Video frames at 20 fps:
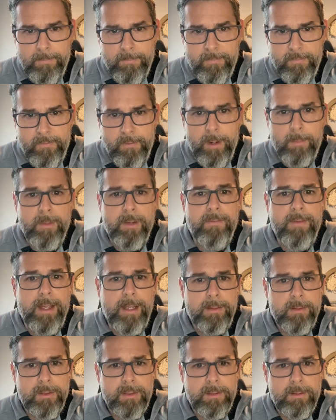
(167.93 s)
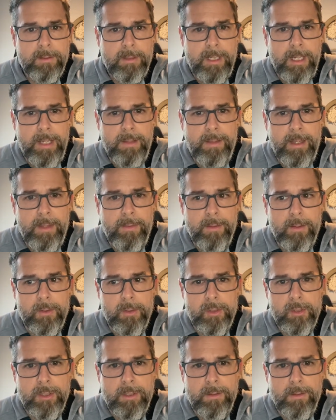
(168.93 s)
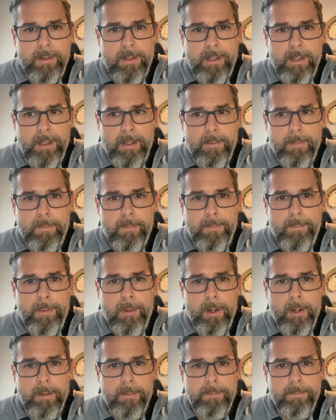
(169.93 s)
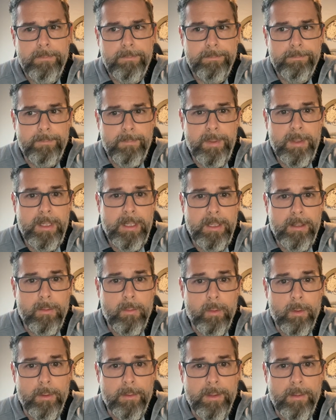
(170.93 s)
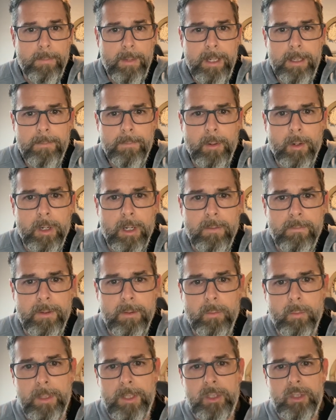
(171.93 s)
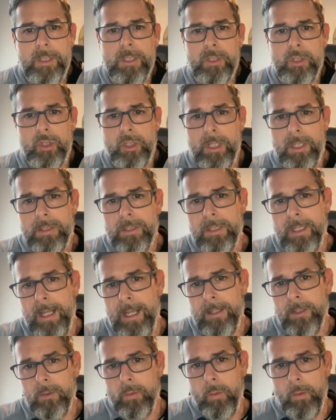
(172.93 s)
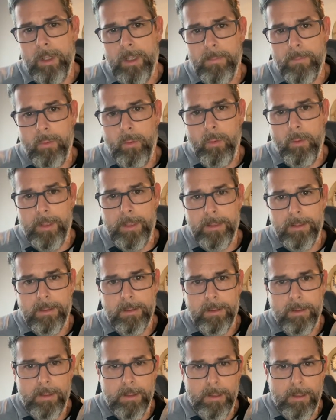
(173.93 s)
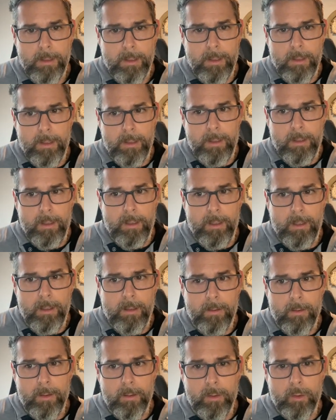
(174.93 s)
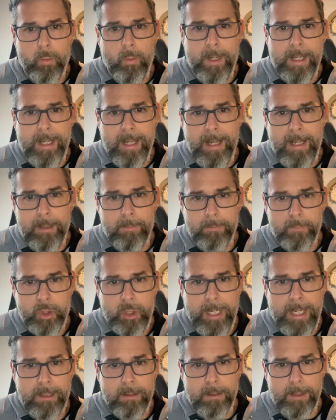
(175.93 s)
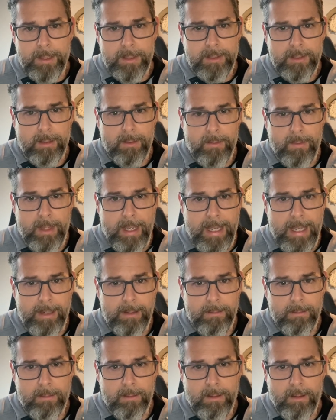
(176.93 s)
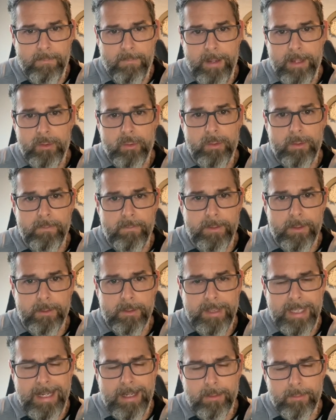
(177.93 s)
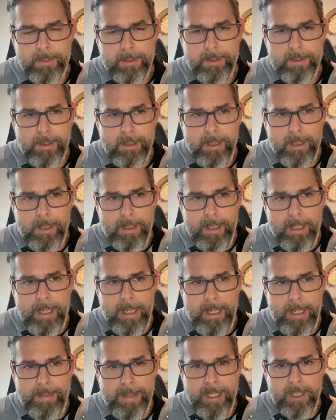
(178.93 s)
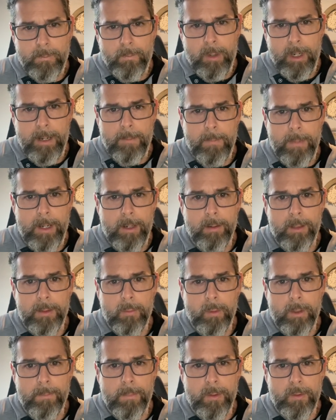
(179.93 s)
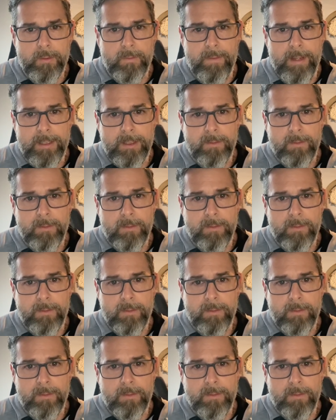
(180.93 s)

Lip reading: from events, and then there's the part B, or the main part of it, which is just that 20-point or 20-item checklist that the veteran fills out. And that's primarily what most vets